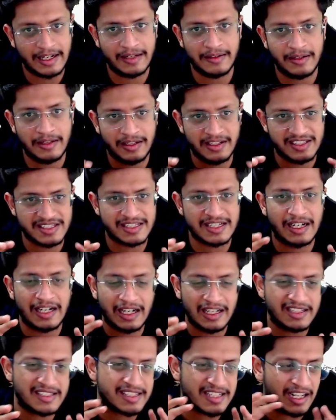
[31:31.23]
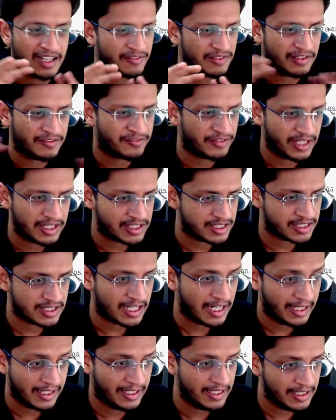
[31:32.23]
I'll start with a fresh
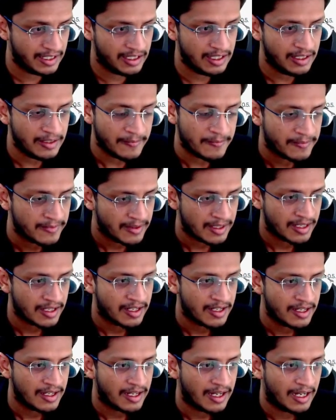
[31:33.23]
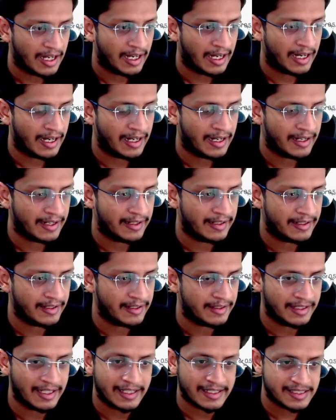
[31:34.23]
ID. And
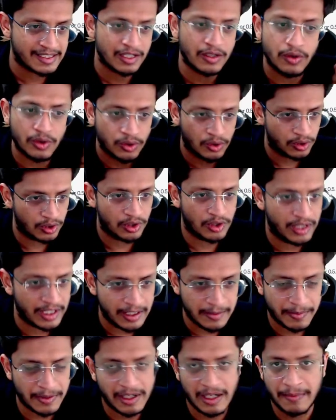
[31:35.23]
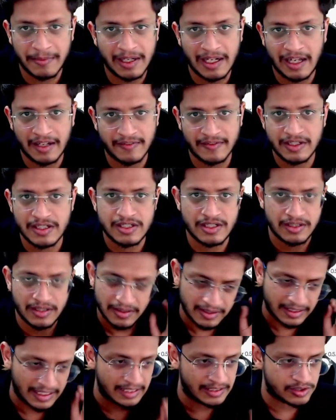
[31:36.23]
let's say you don't know any programming language,
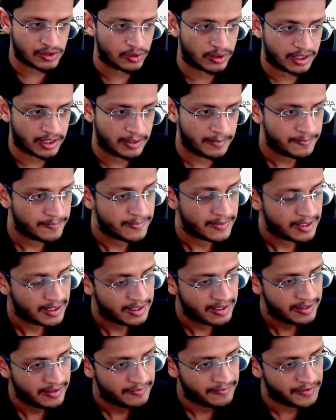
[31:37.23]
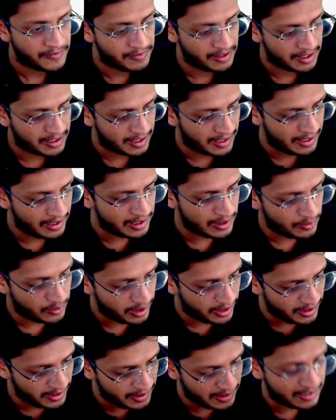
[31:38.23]
that's okay. We will try to
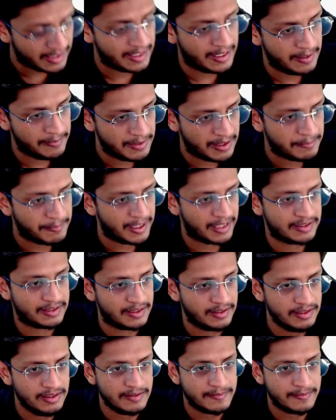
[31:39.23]
create a game in Python,